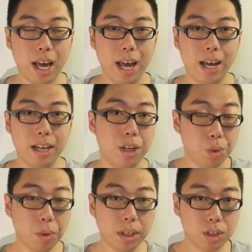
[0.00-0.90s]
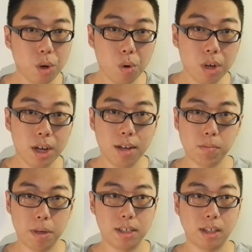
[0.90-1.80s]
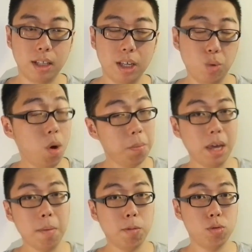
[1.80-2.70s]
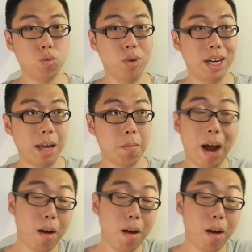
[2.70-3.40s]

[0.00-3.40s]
And in doing so, basically you will be able to rename